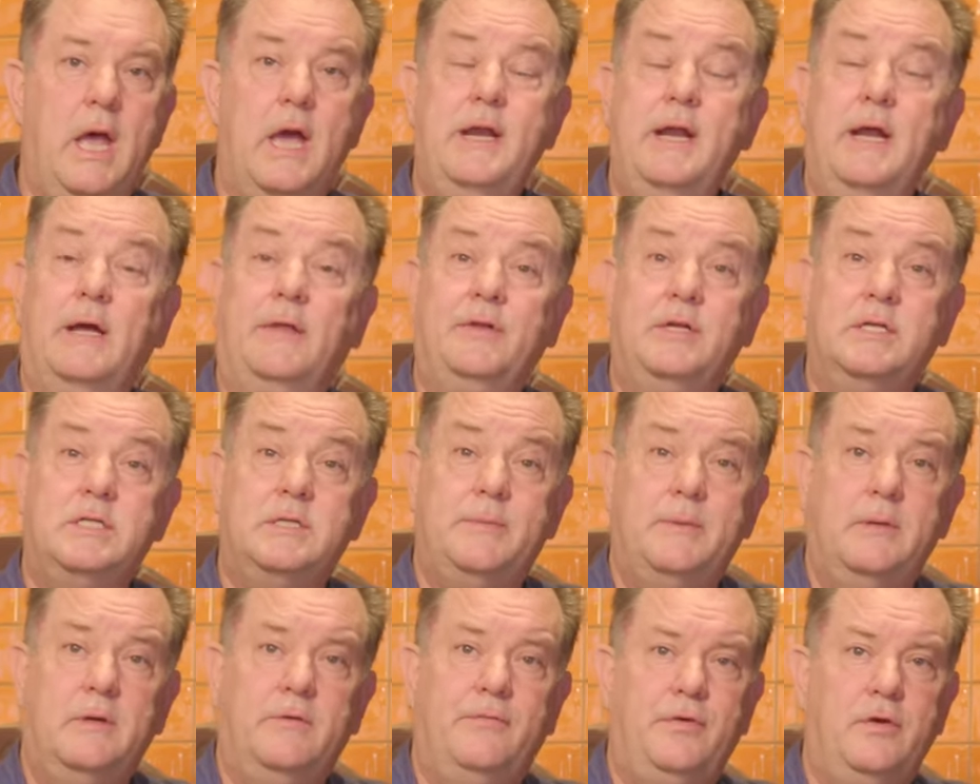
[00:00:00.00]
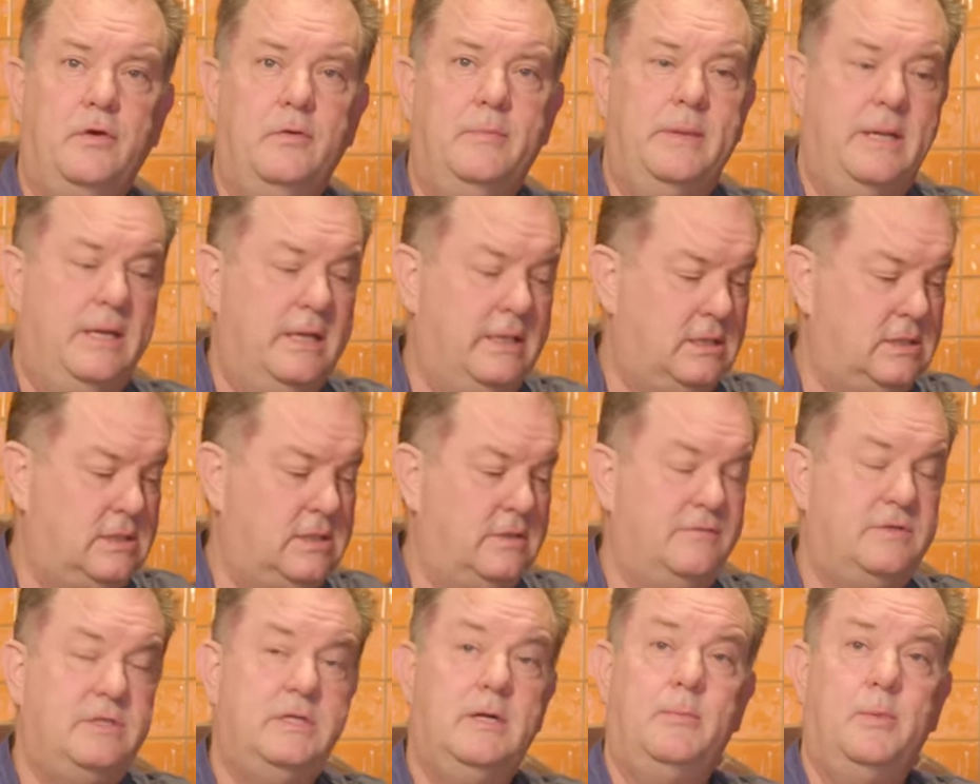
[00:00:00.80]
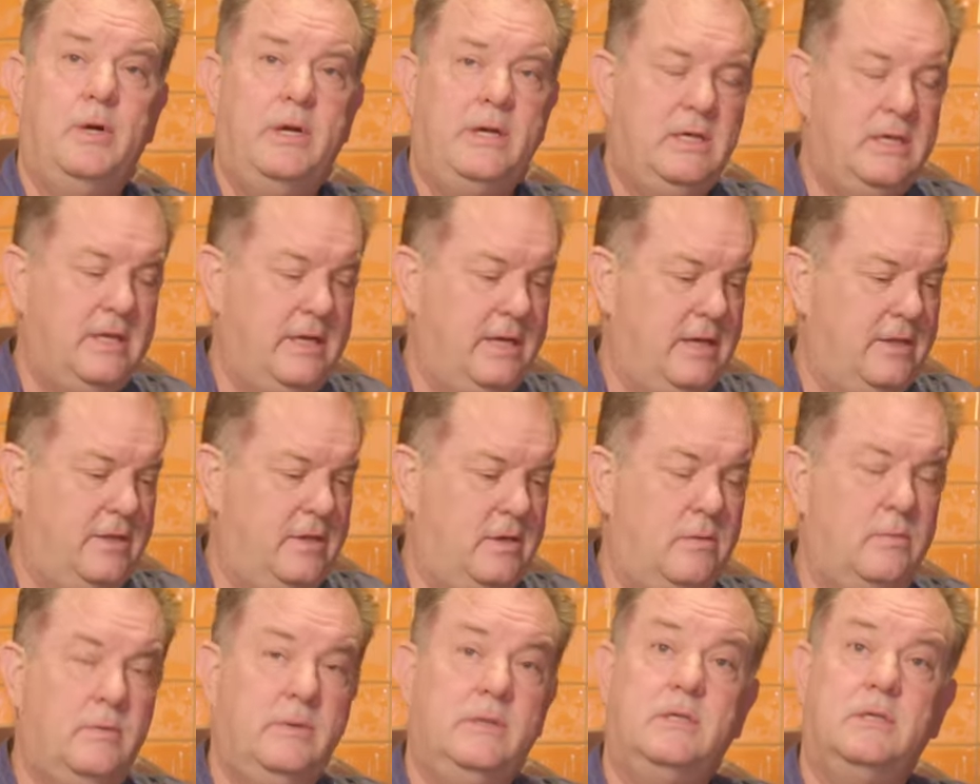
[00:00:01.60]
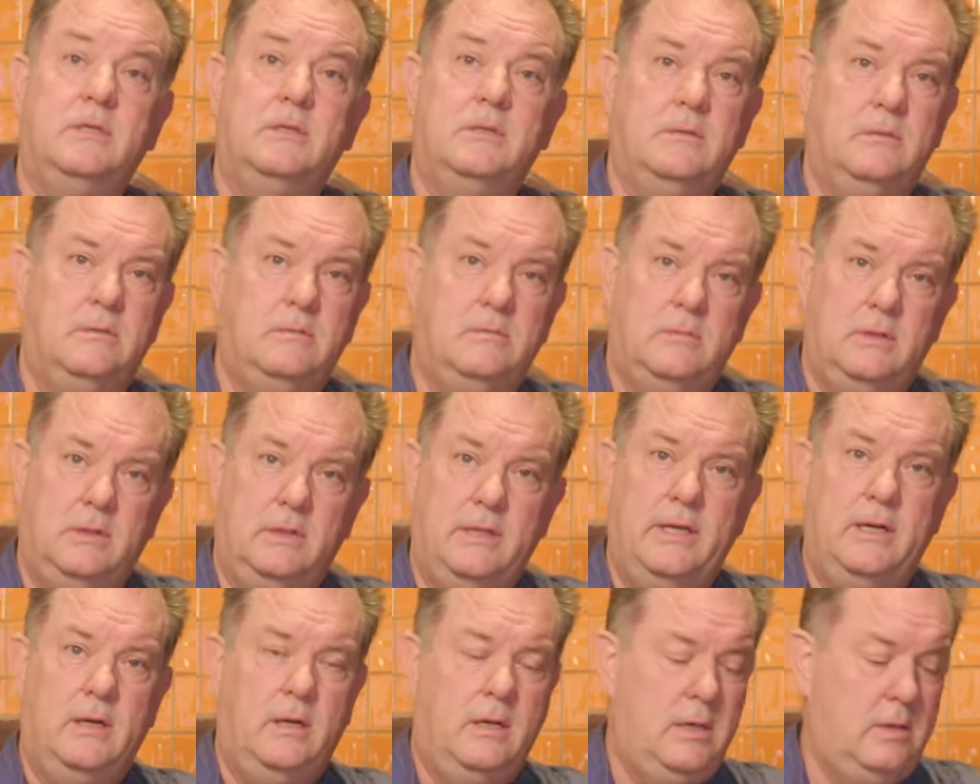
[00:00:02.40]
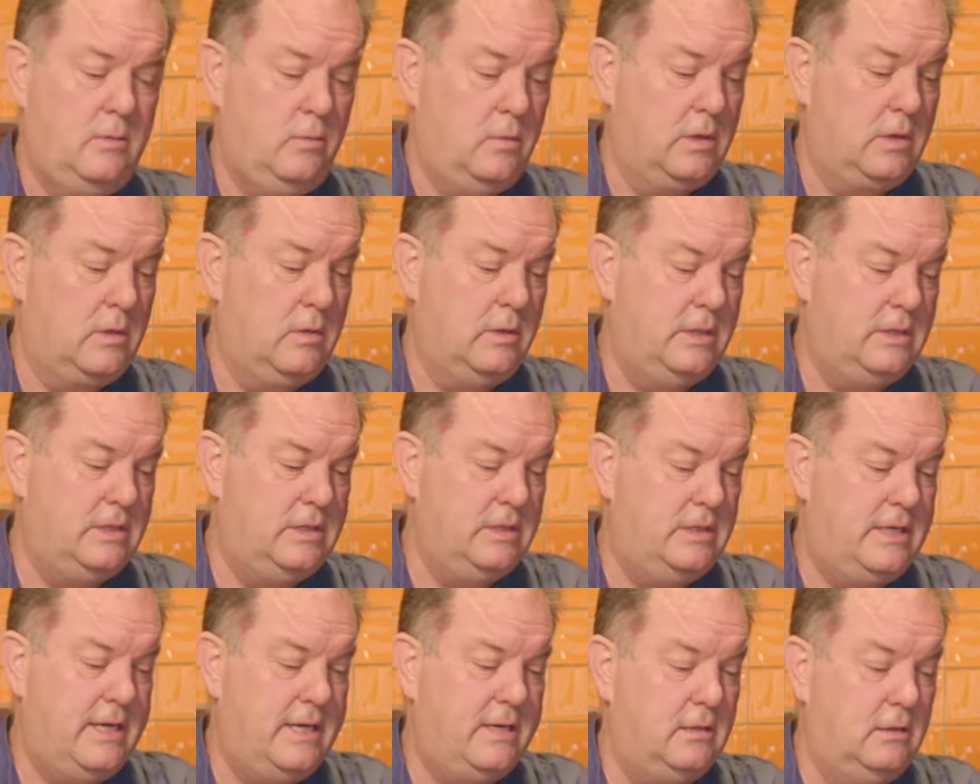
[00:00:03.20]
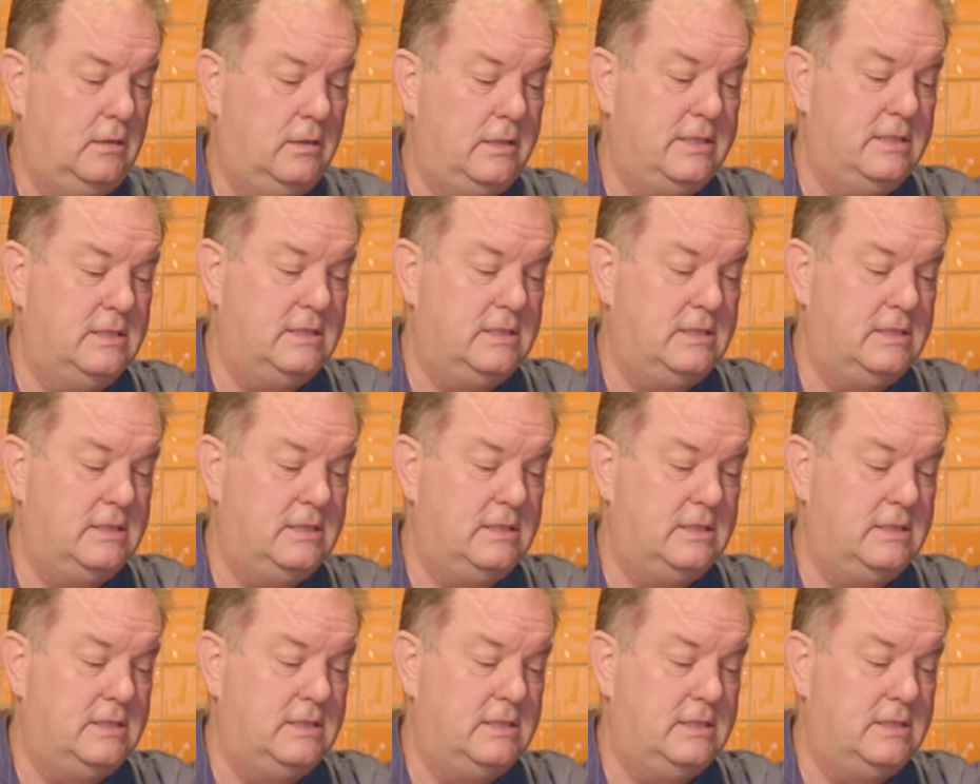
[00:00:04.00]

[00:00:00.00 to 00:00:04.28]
And now that it's been a few minutes of simmering together with the lid on, we're going to take a look